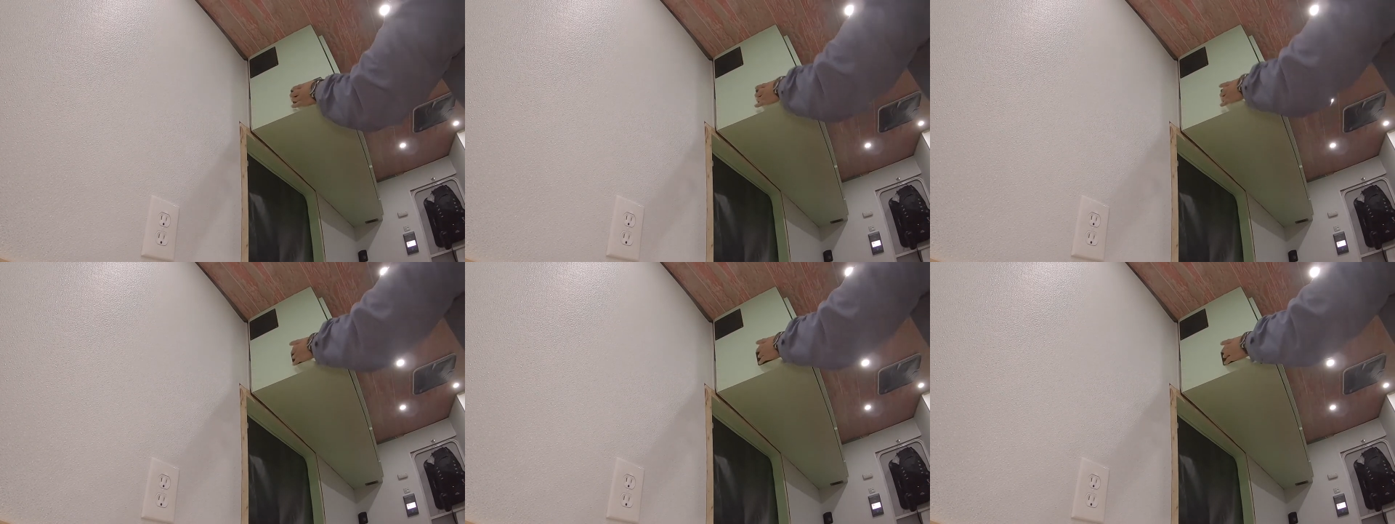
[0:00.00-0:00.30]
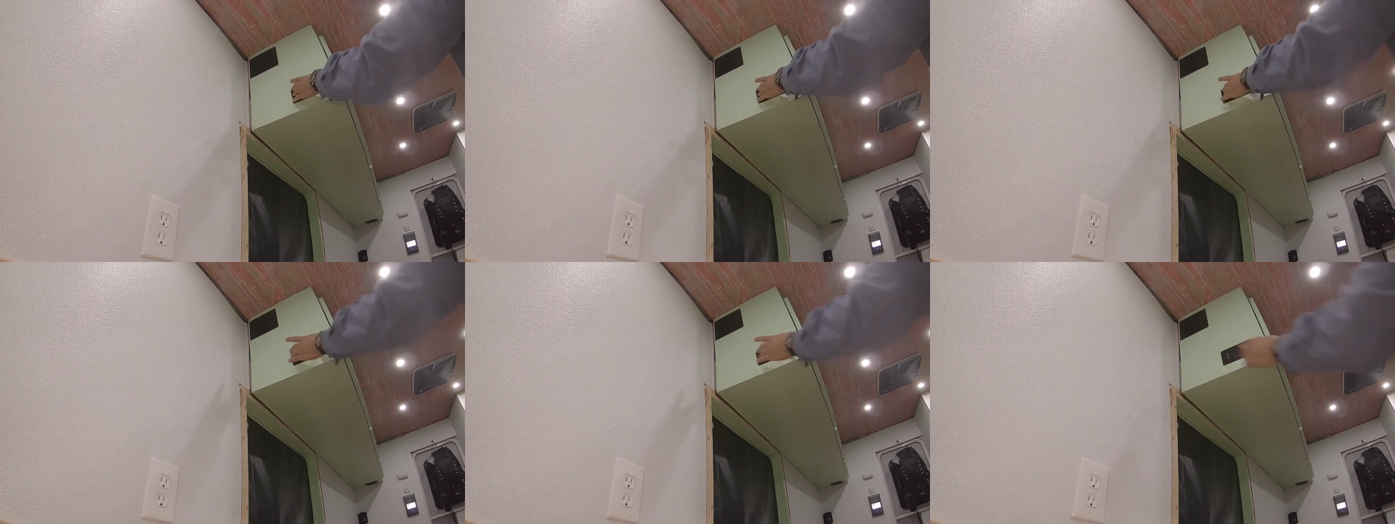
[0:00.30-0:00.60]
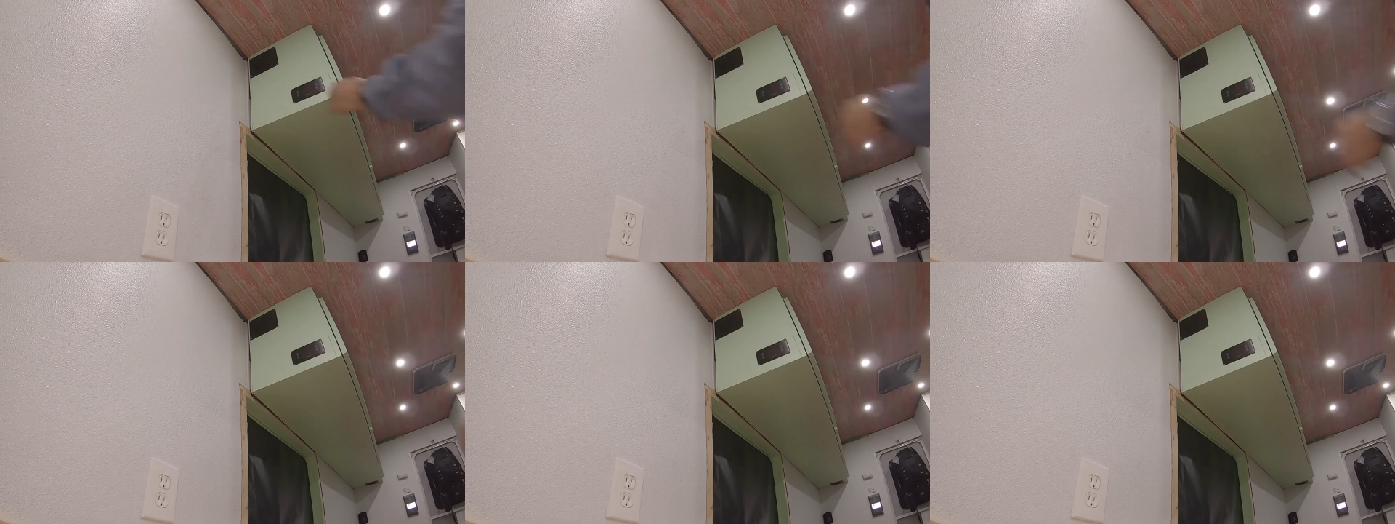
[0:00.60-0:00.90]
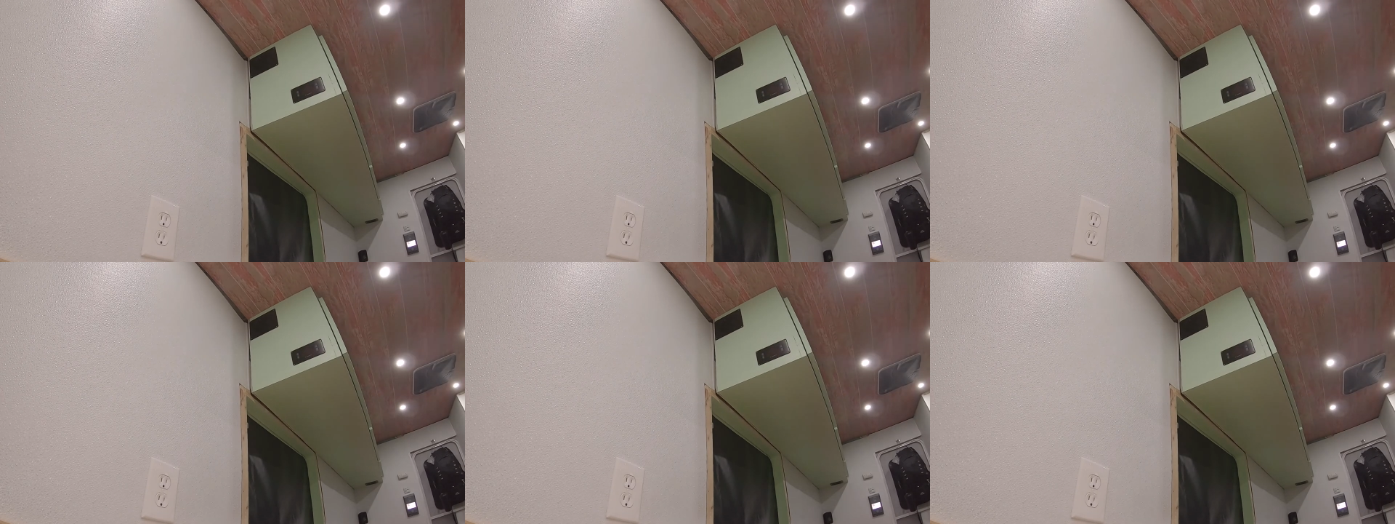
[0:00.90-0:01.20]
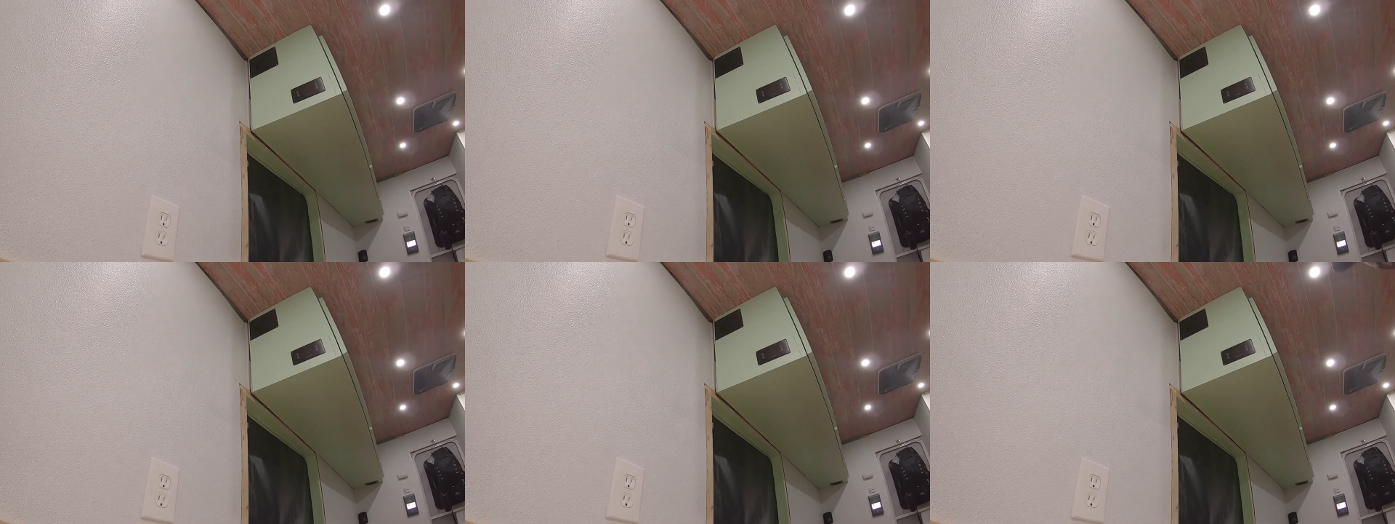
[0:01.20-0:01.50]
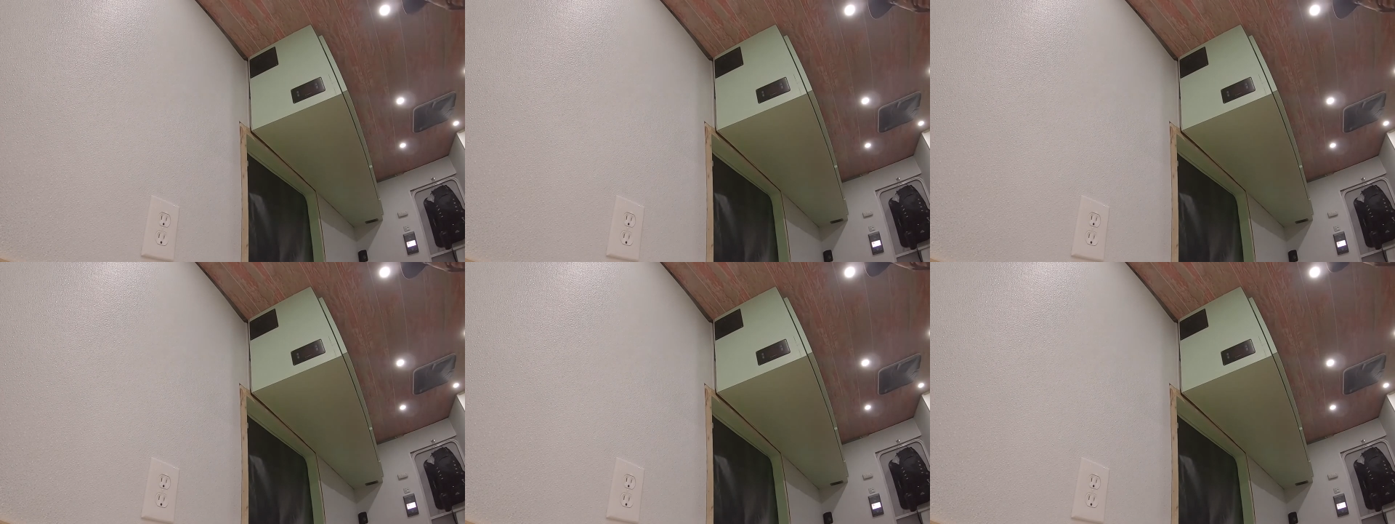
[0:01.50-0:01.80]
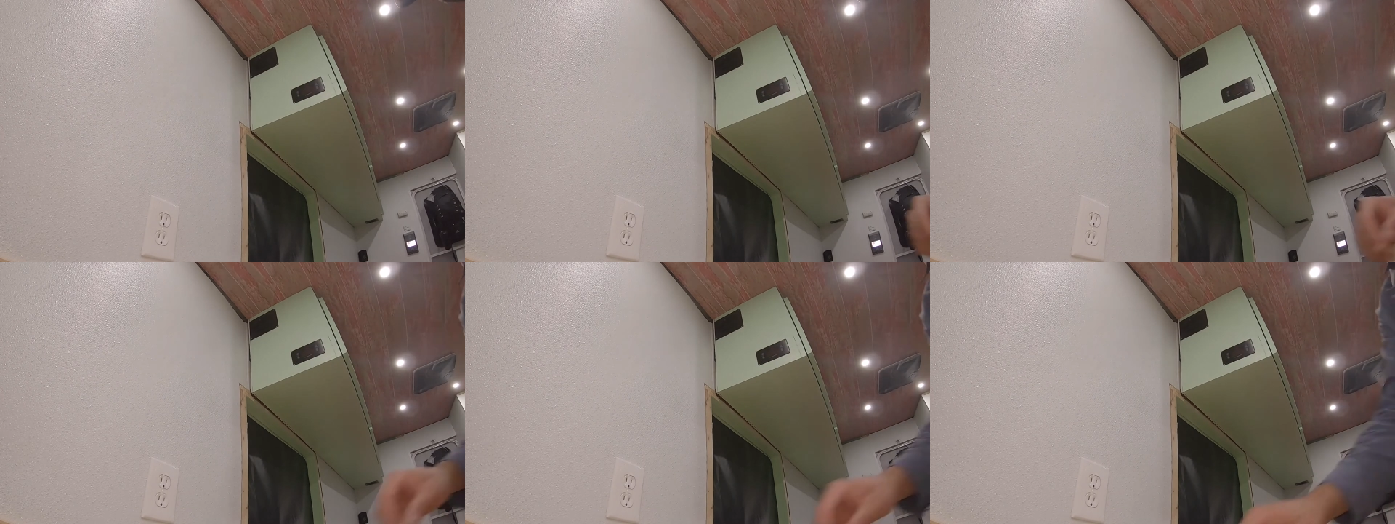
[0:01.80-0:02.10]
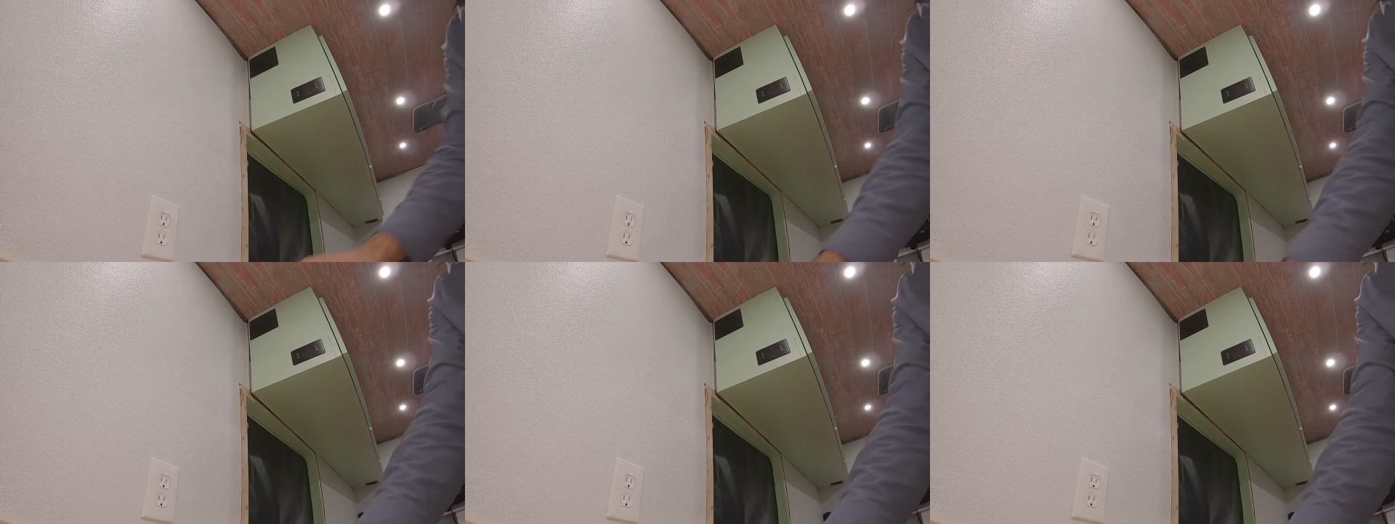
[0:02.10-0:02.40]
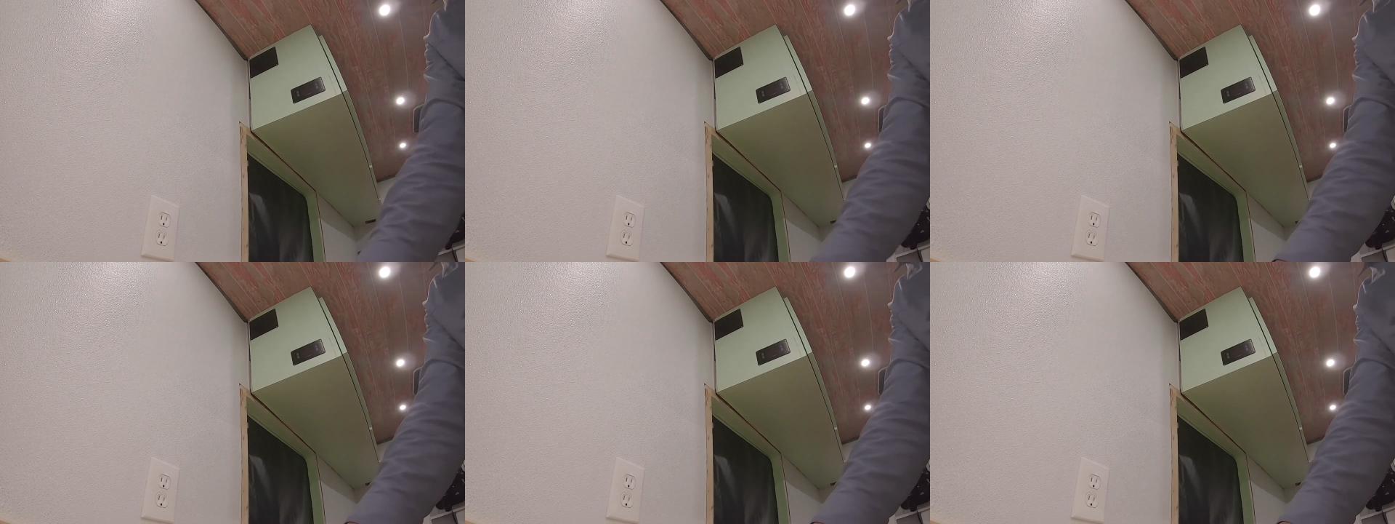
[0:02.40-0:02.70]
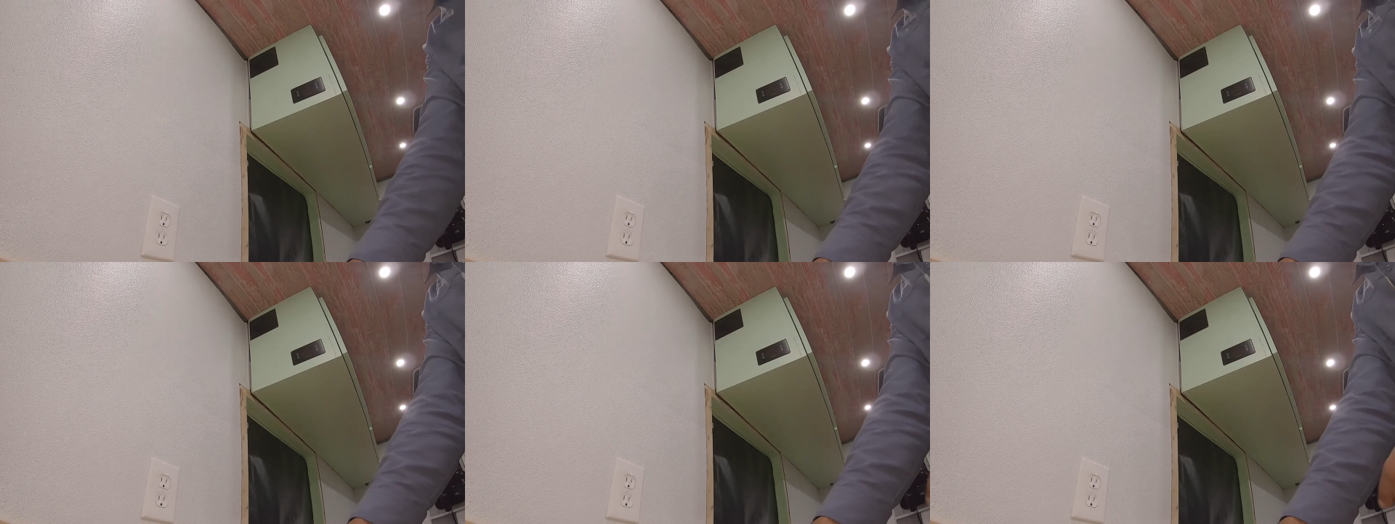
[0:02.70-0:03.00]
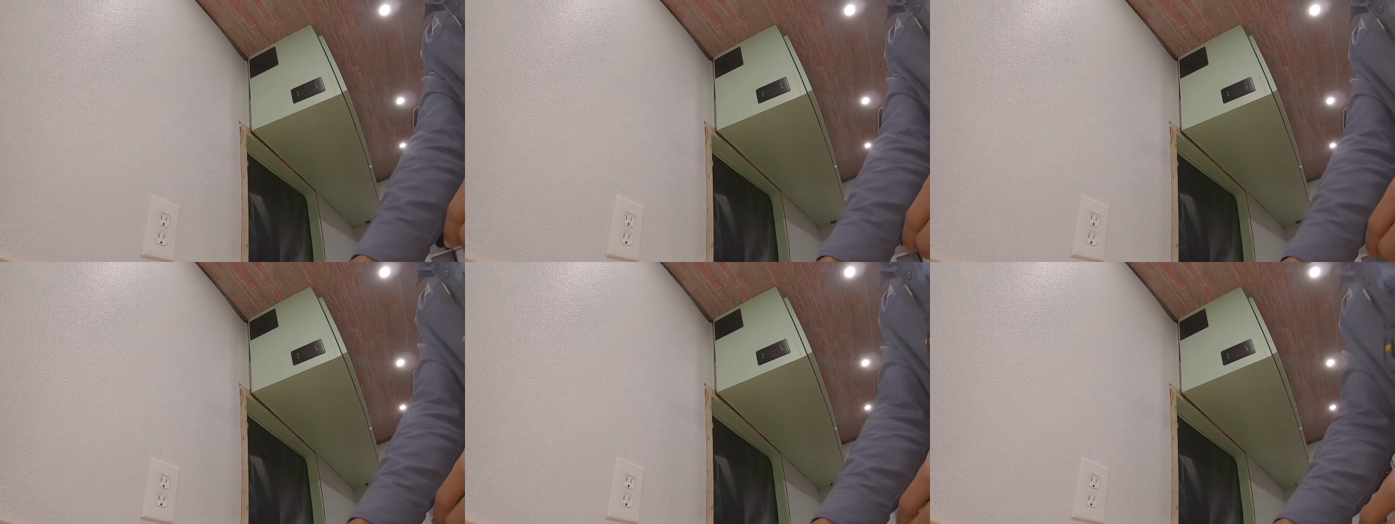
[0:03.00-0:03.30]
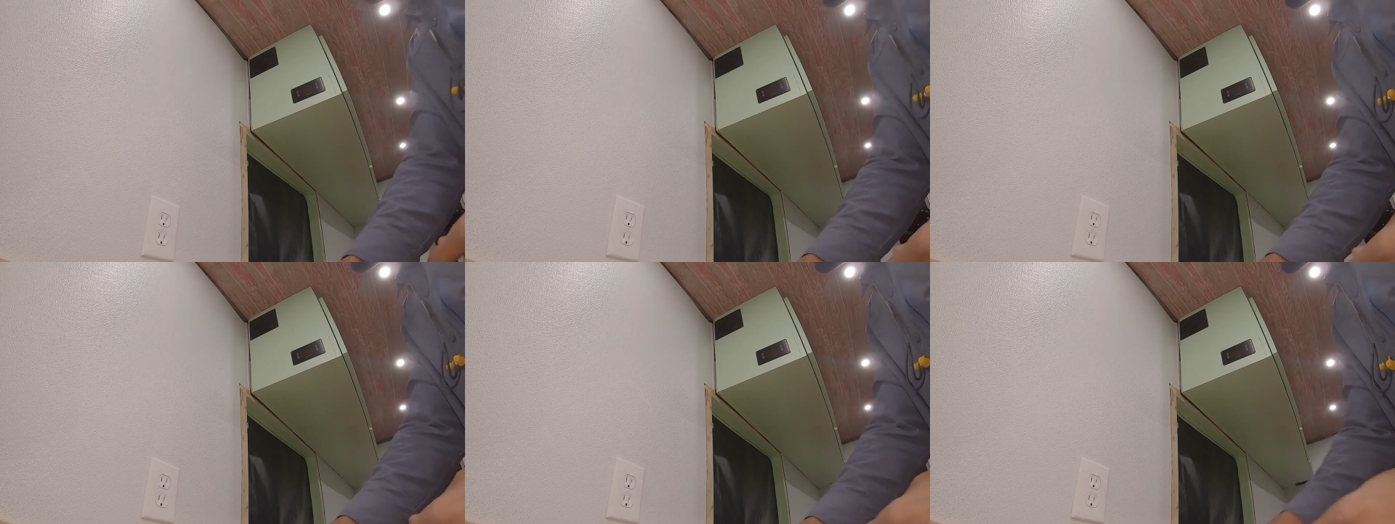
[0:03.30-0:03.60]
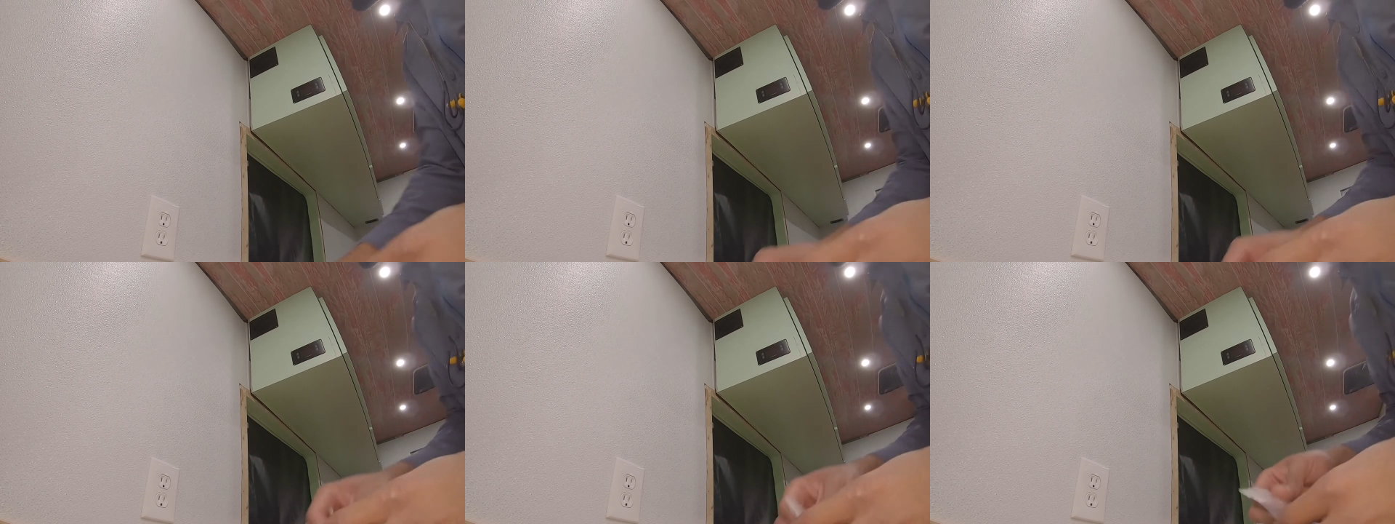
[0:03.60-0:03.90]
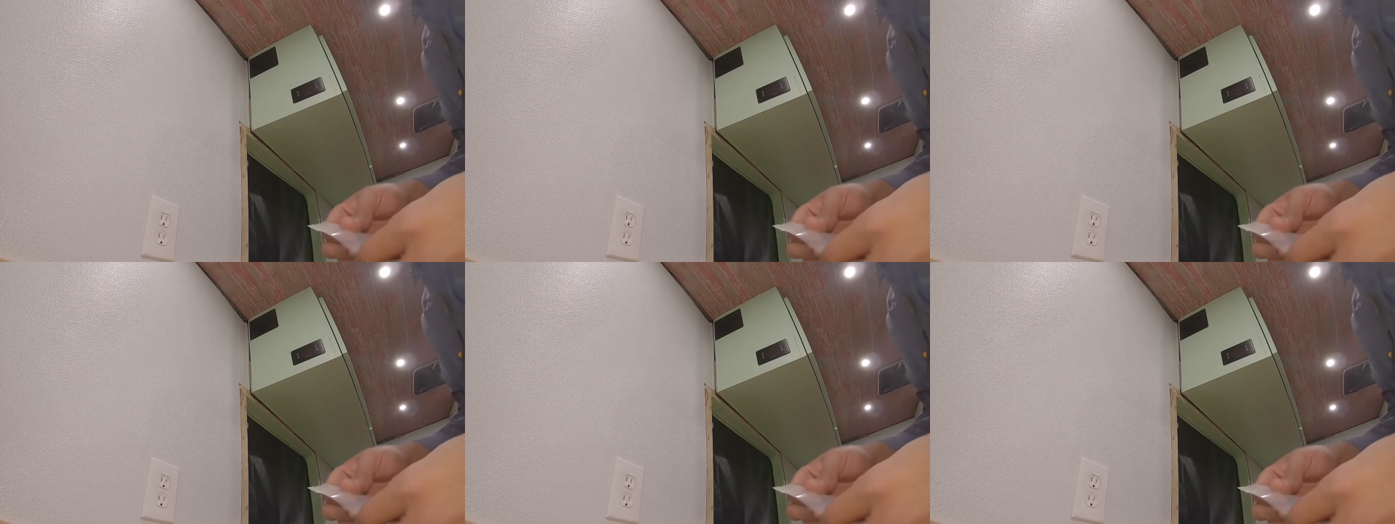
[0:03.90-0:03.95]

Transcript: [unreadable: no face in view]